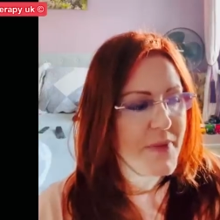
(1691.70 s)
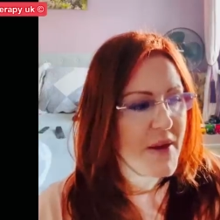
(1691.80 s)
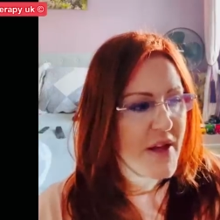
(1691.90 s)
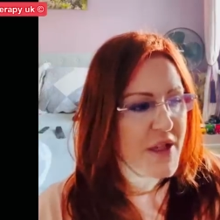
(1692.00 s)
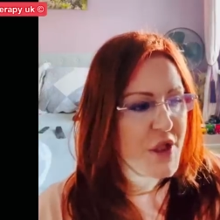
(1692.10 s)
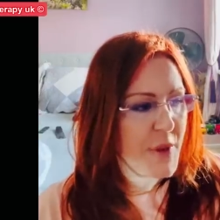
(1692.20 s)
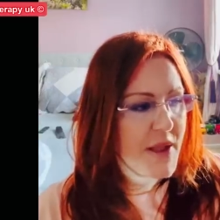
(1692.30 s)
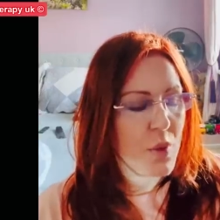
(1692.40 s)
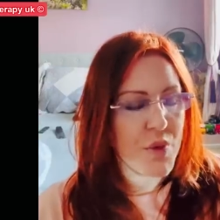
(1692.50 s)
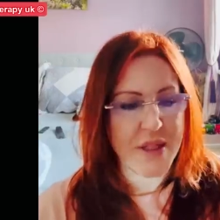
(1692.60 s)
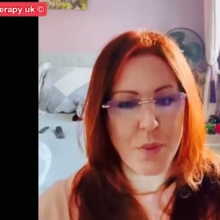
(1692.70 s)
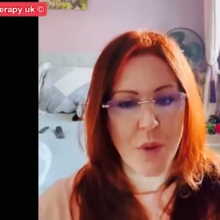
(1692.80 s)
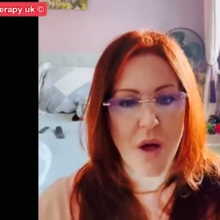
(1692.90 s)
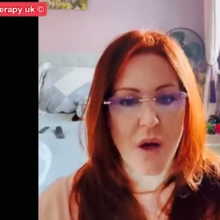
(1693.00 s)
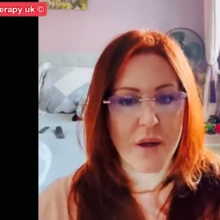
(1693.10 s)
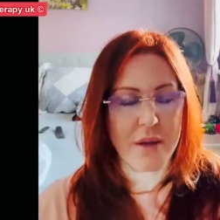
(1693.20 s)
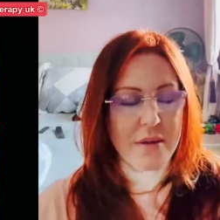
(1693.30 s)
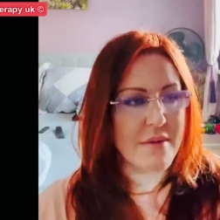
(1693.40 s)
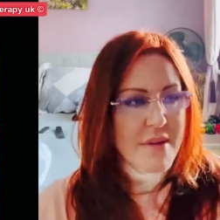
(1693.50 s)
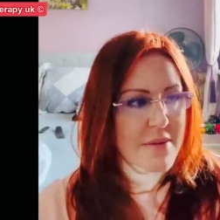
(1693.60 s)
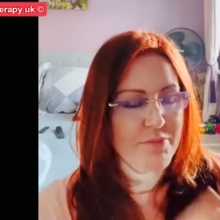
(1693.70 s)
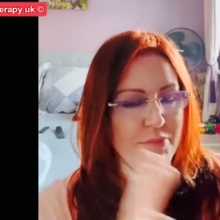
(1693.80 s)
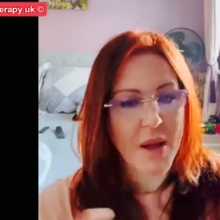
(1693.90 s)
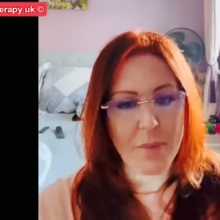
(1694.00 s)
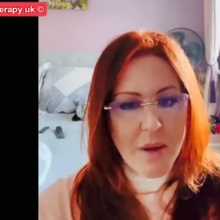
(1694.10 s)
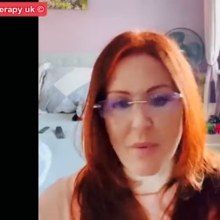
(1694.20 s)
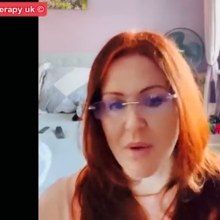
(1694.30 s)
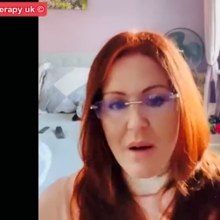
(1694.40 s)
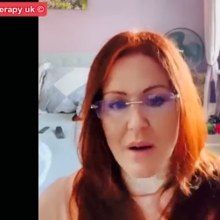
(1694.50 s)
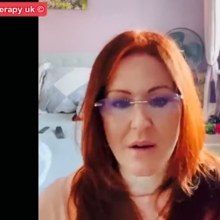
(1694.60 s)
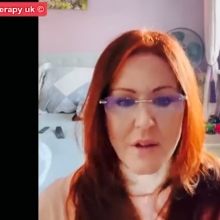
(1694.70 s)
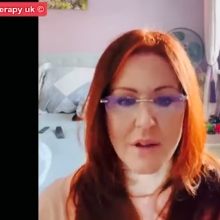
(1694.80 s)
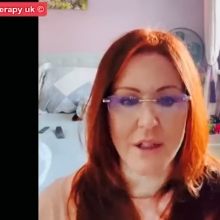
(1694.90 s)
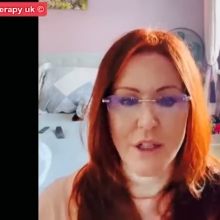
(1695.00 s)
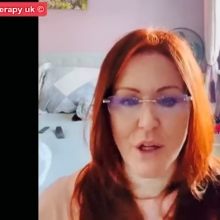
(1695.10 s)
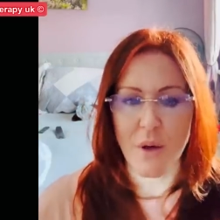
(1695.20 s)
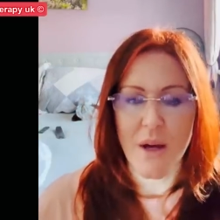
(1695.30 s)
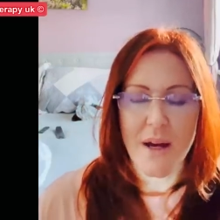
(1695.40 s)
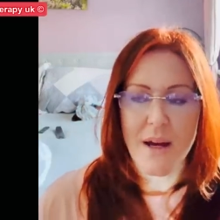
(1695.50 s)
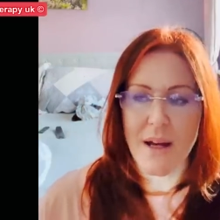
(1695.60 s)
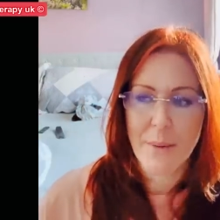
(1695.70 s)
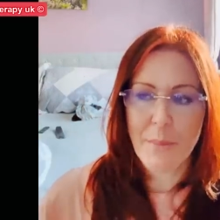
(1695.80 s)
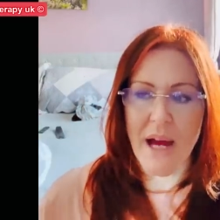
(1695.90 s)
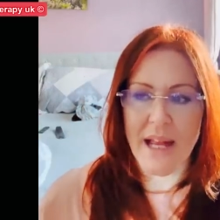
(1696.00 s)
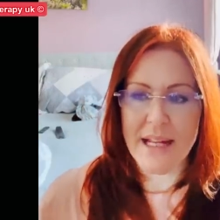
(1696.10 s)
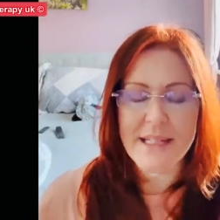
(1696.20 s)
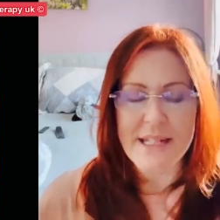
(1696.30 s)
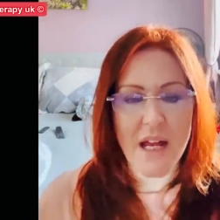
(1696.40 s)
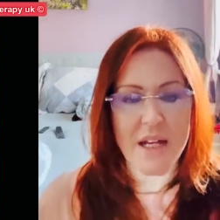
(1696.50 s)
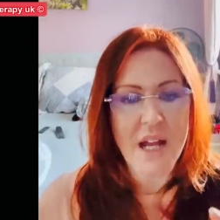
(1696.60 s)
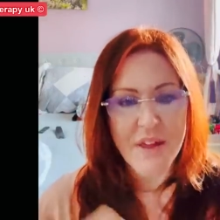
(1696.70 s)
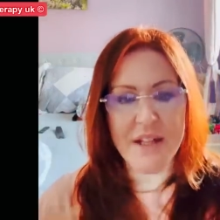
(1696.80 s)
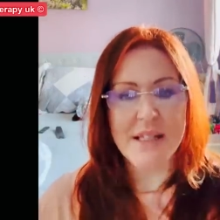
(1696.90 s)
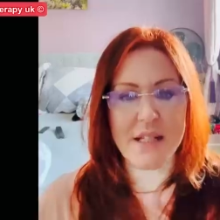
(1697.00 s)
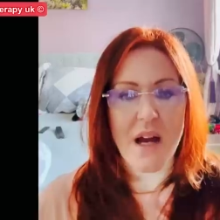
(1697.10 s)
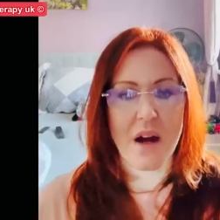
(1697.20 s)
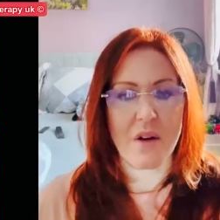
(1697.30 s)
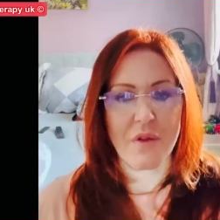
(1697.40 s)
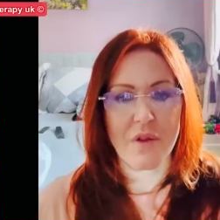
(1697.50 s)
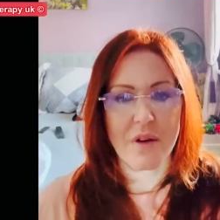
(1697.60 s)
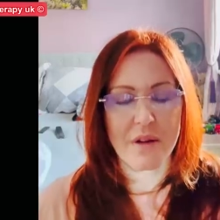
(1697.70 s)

they're doing all this work and blah, blah, blah. And, you know, and it's no, nothing's enough.